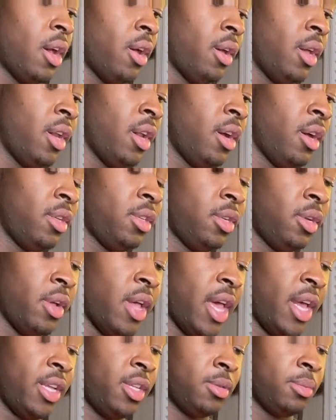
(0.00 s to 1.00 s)
and also
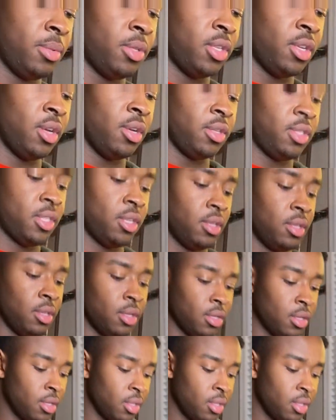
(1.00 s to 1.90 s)
added some salt, so the